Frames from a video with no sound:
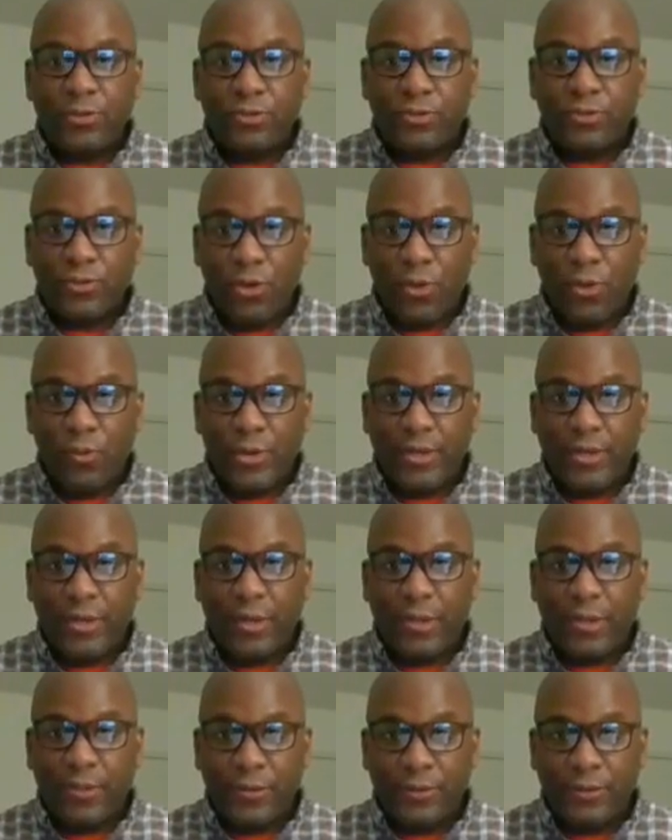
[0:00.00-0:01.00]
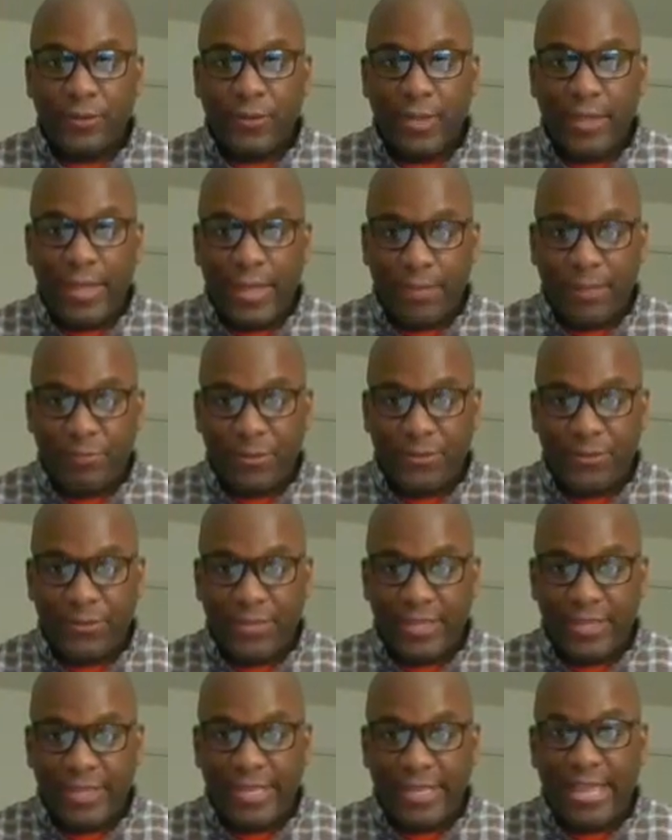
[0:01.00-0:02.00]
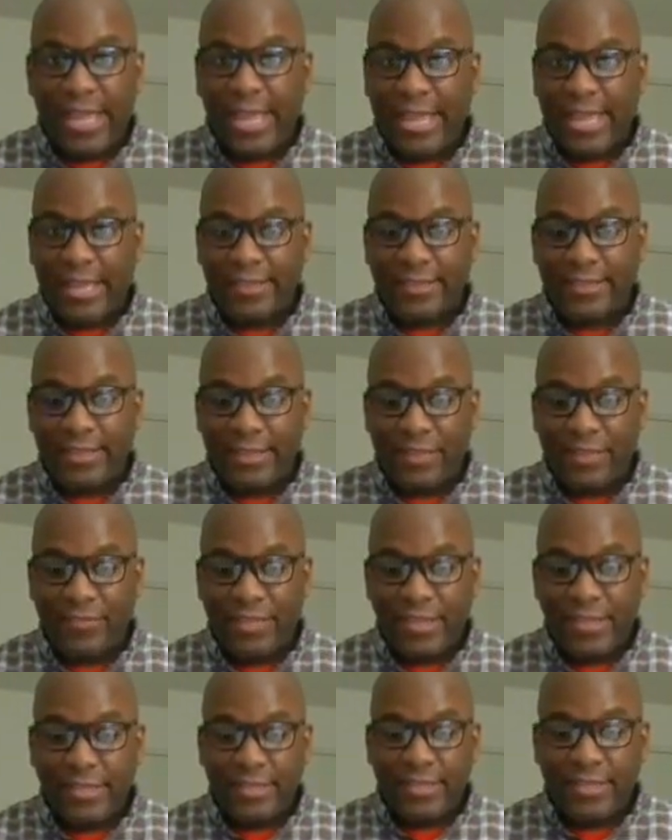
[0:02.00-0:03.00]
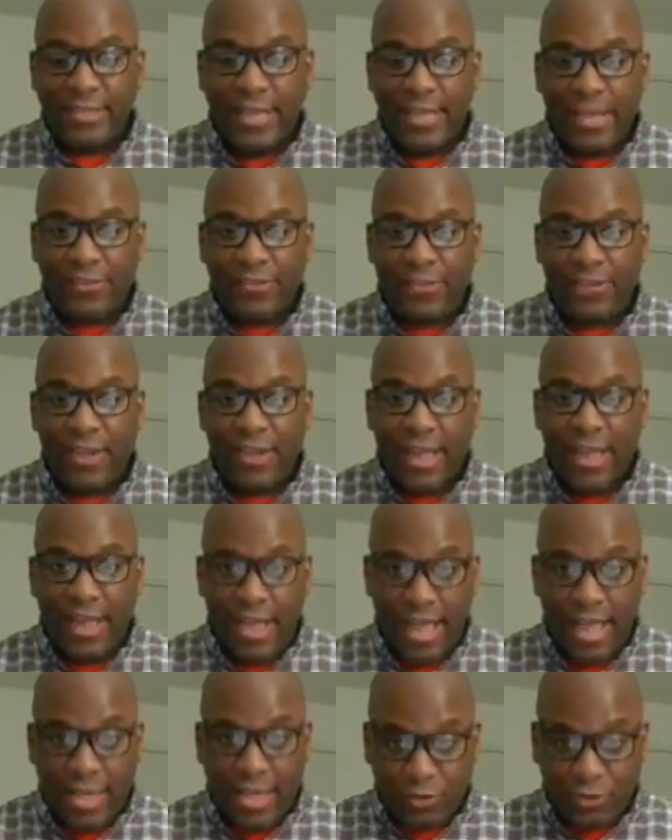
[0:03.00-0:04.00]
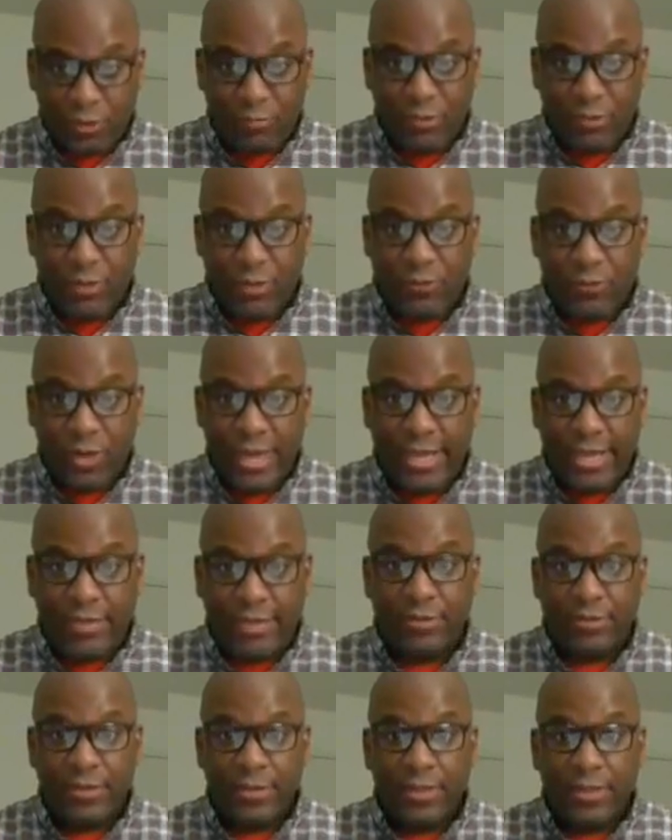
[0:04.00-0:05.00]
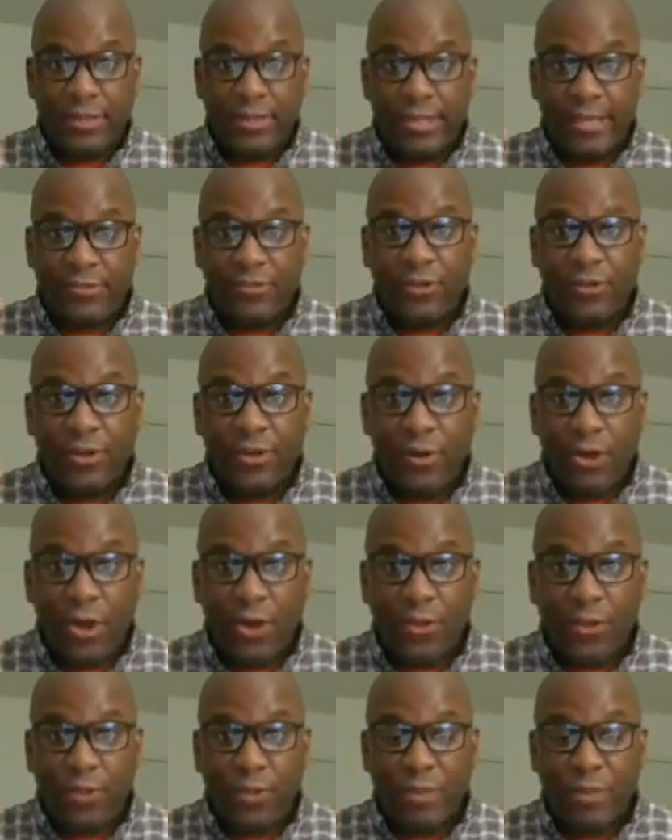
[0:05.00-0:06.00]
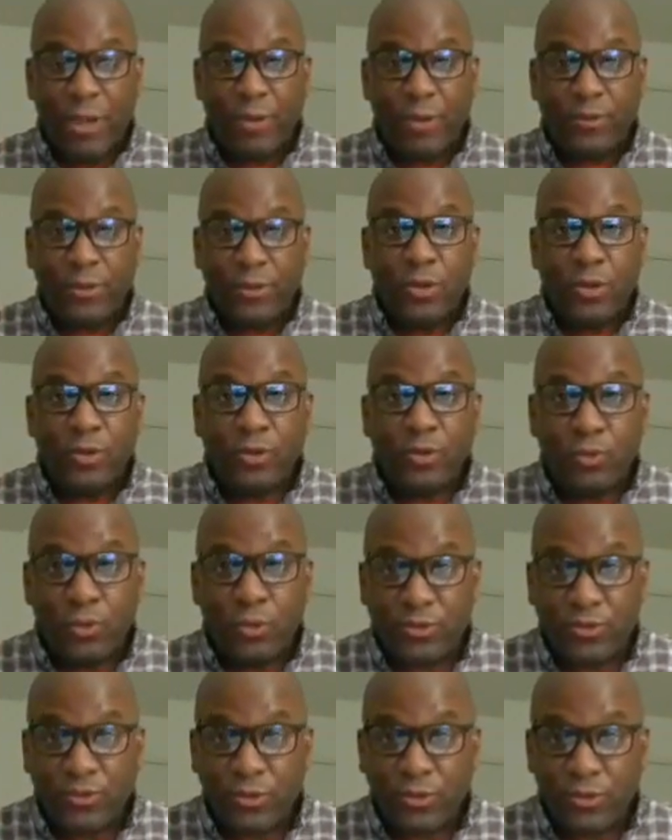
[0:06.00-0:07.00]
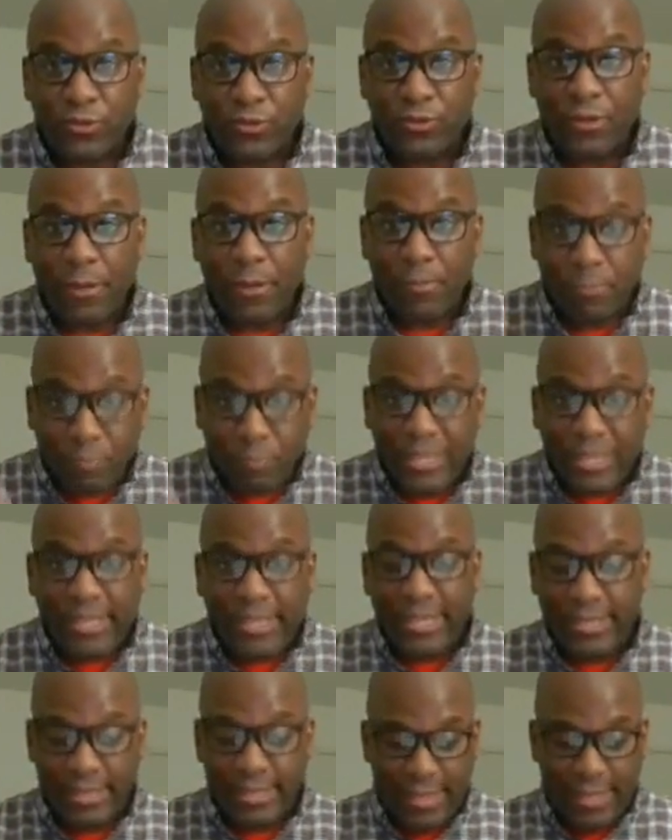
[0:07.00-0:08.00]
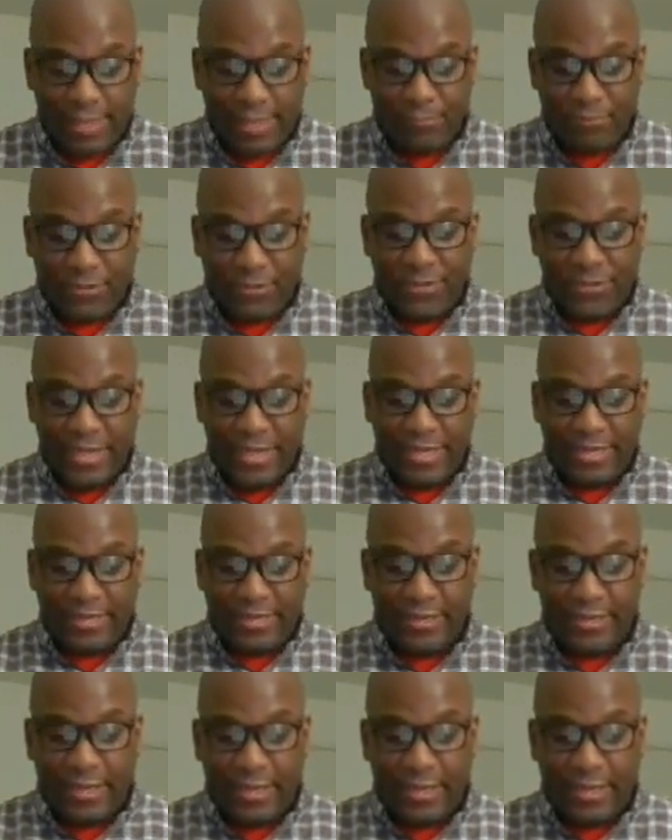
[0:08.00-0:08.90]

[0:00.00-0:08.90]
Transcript: showing a little empathy and uh, yes, I could be right, it's all about Christians being empathetic.